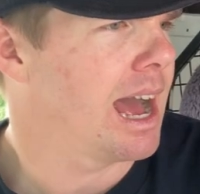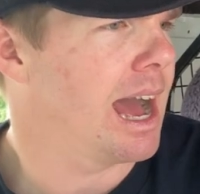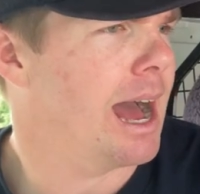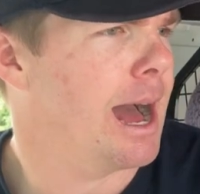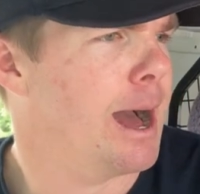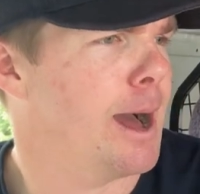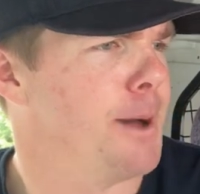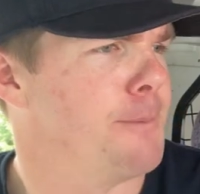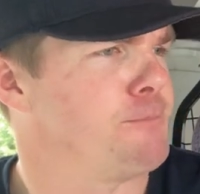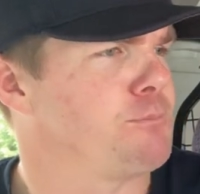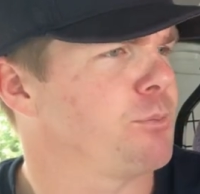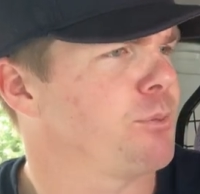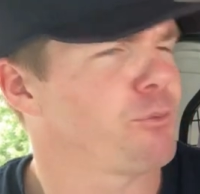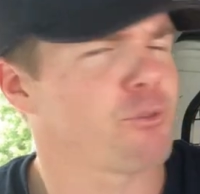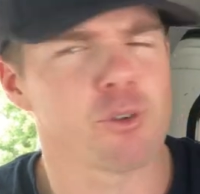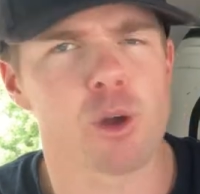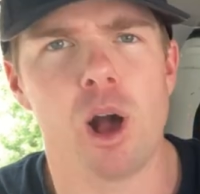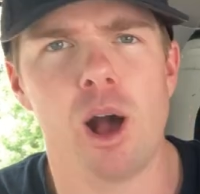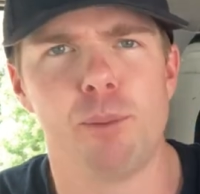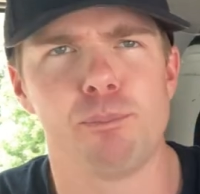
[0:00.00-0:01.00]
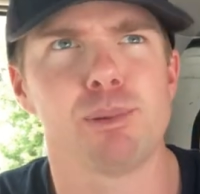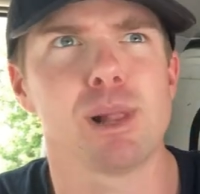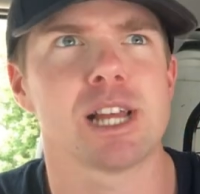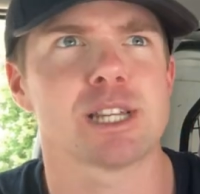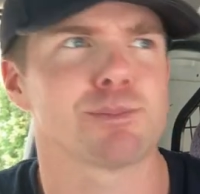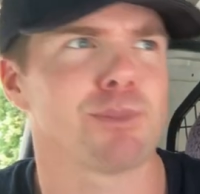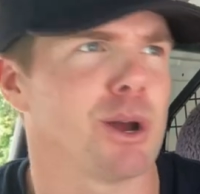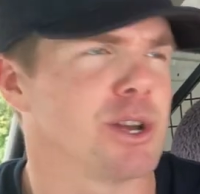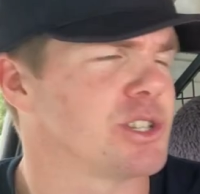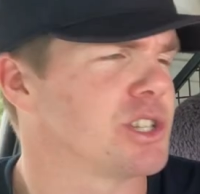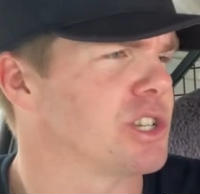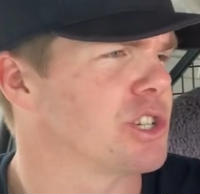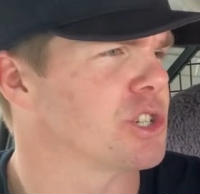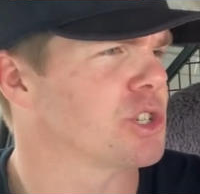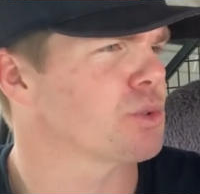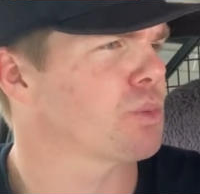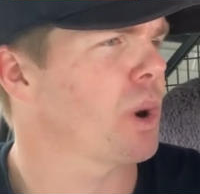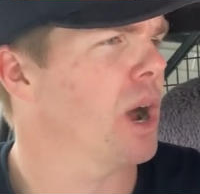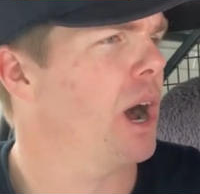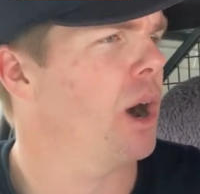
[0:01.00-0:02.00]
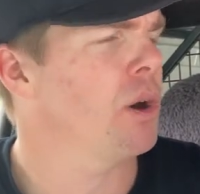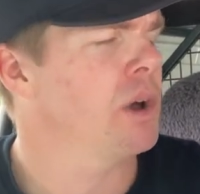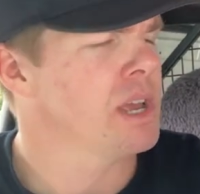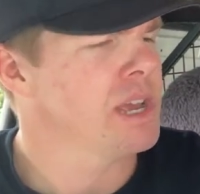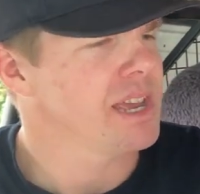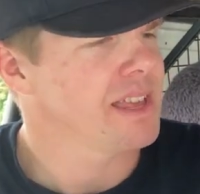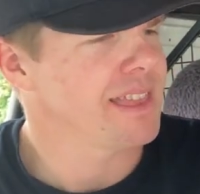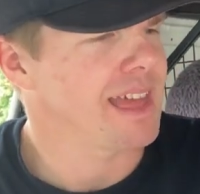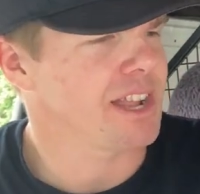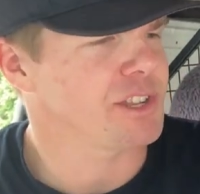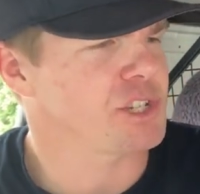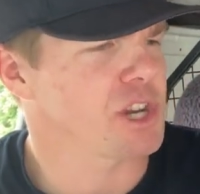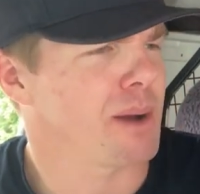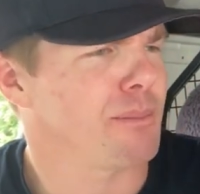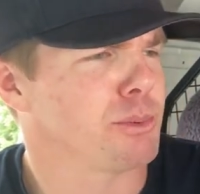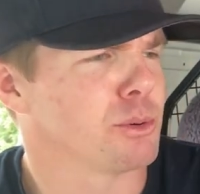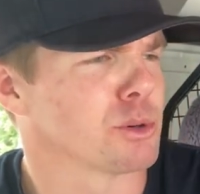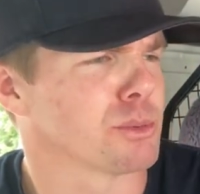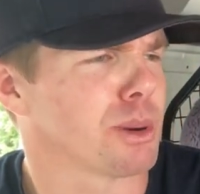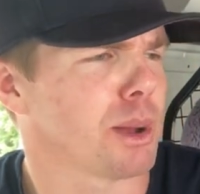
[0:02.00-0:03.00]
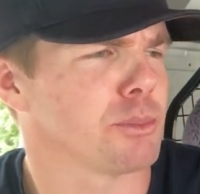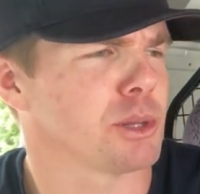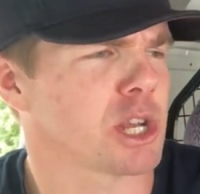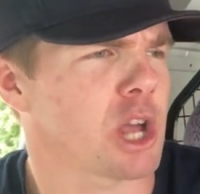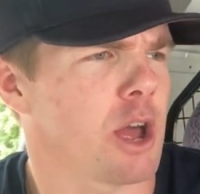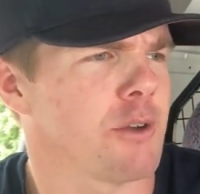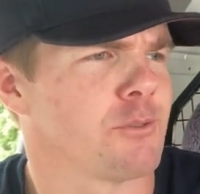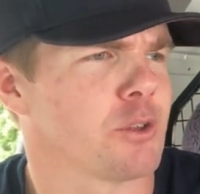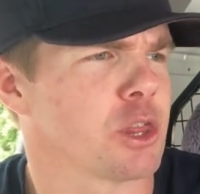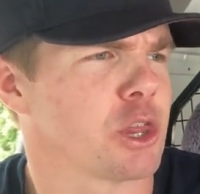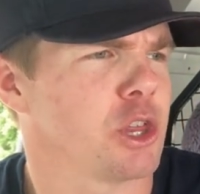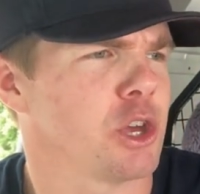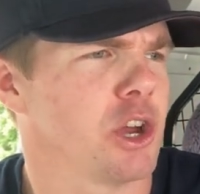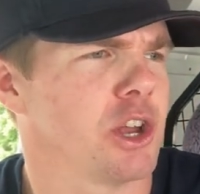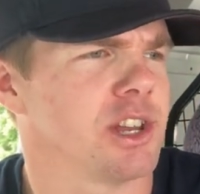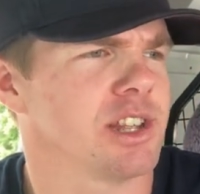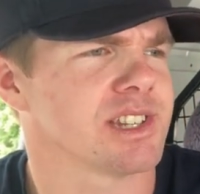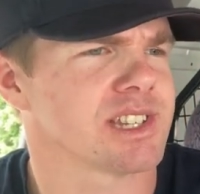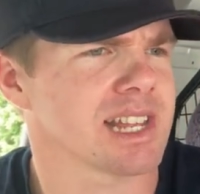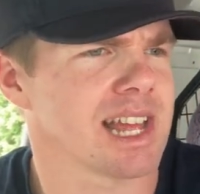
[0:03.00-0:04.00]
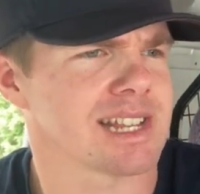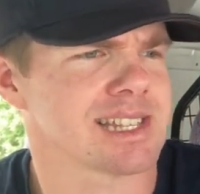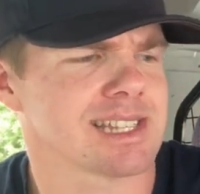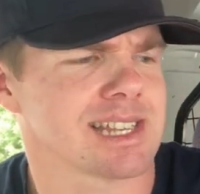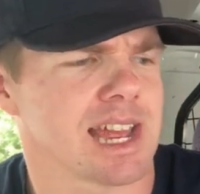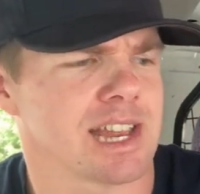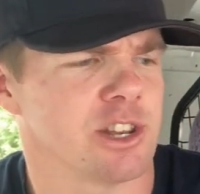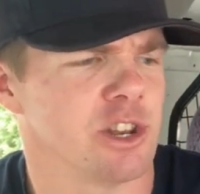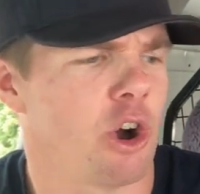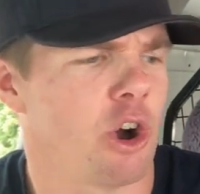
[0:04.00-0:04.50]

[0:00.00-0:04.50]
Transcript: um, uh, plus postage as well. That jumper will probably go for 30, so that's say